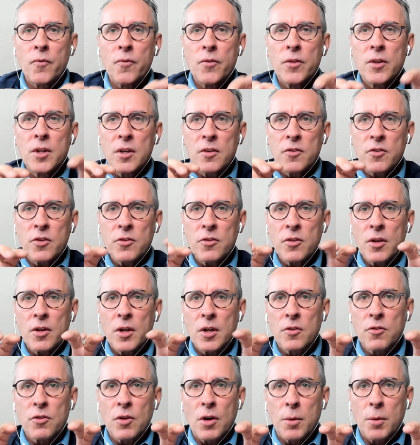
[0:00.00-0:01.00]
This is an
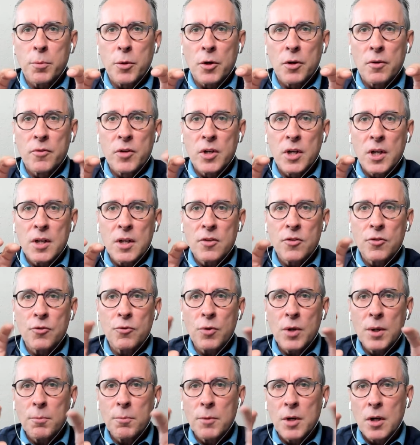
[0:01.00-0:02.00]
example of an
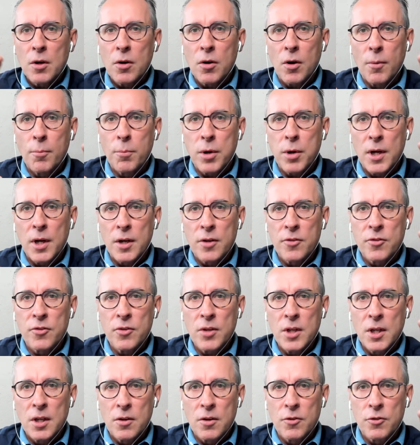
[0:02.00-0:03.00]
extremely
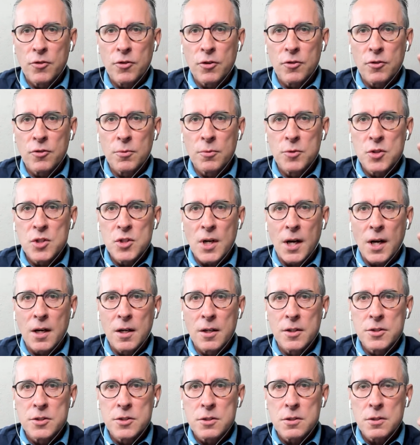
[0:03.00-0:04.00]
complex ecosystem
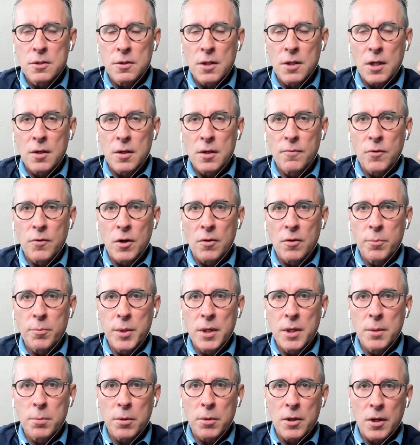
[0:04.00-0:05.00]
challenge that involved
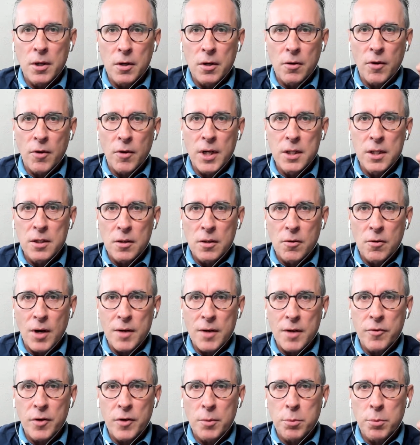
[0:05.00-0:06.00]
people who are great at
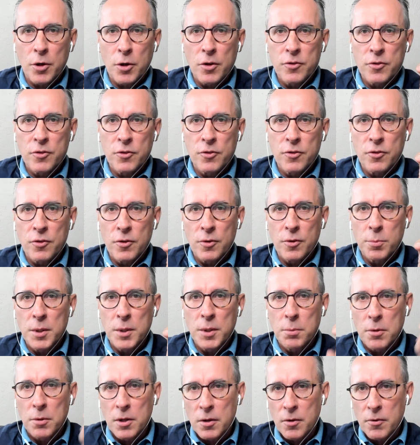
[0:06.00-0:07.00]
graphic processor,
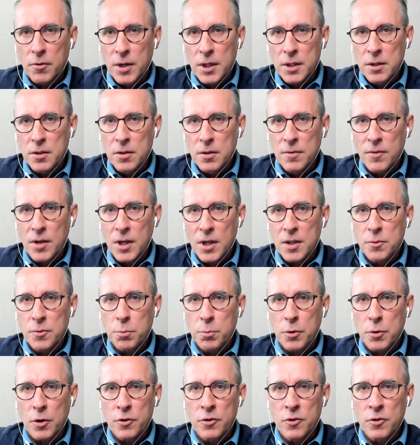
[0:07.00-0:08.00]
people who are great at device
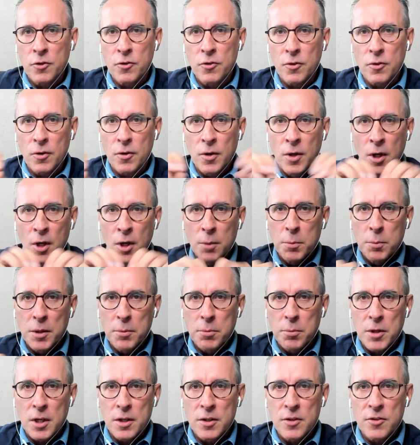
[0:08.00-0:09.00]
processor,
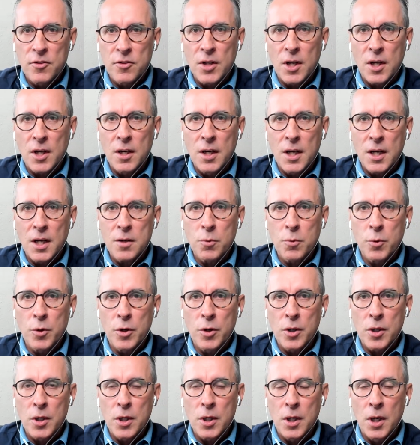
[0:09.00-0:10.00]
people that understand
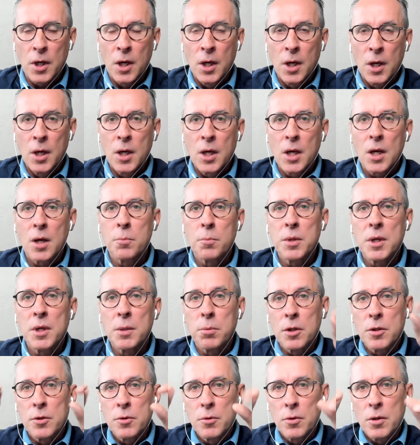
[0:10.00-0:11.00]
networking, and
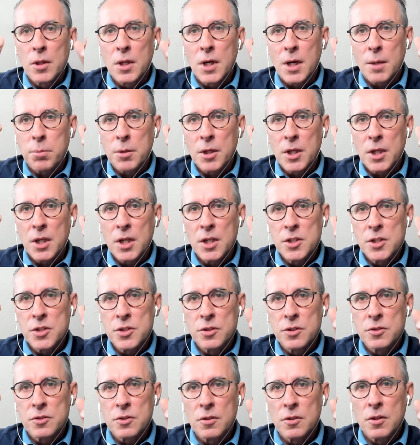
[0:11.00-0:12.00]
people doing the
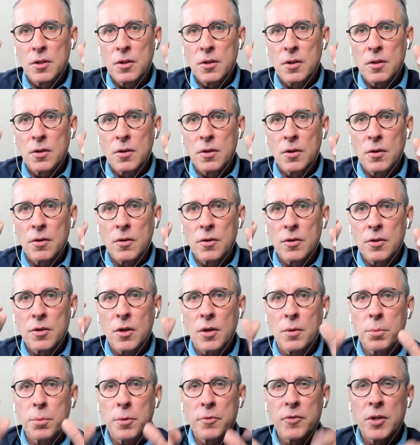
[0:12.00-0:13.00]
applications on
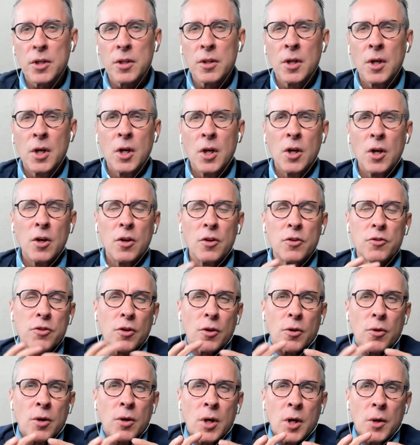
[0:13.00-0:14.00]
top of it.
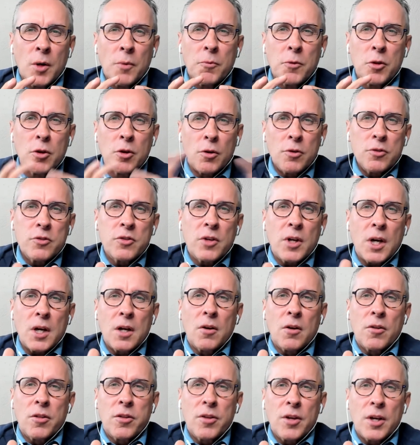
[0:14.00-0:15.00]
So those
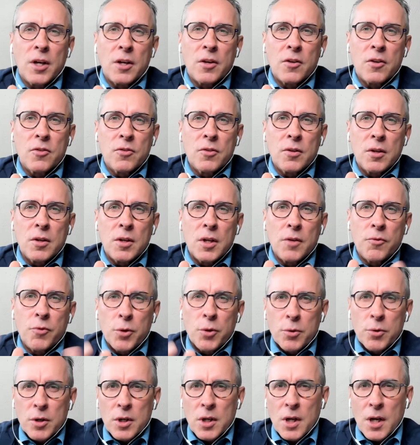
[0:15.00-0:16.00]
kind of things, if
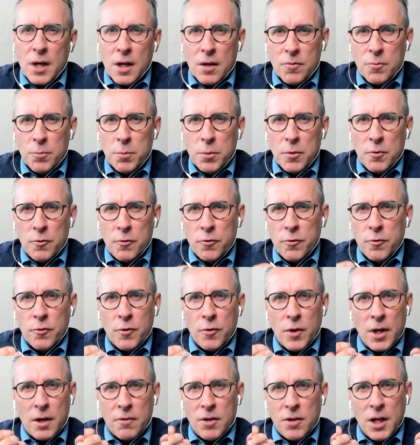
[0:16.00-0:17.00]
you wouldn't have
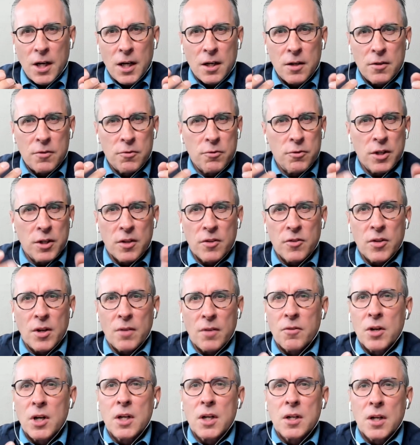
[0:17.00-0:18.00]
had 6,
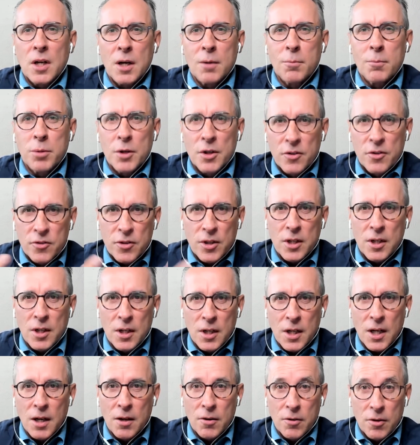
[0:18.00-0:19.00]
7, 8 companies
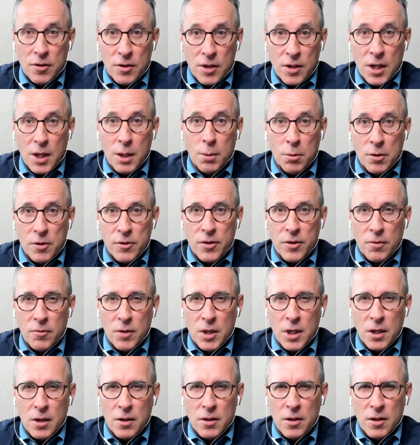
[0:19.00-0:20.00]
sitting down on tables
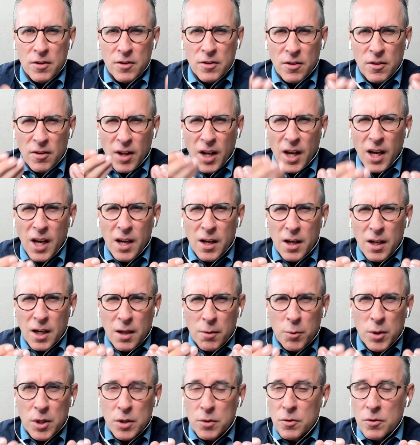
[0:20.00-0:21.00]
every now and then, hey,
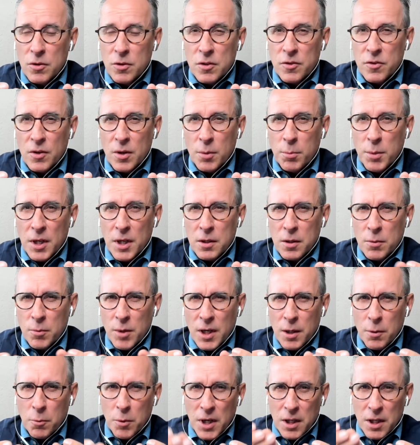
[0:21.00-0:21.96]
can we do this in a better way?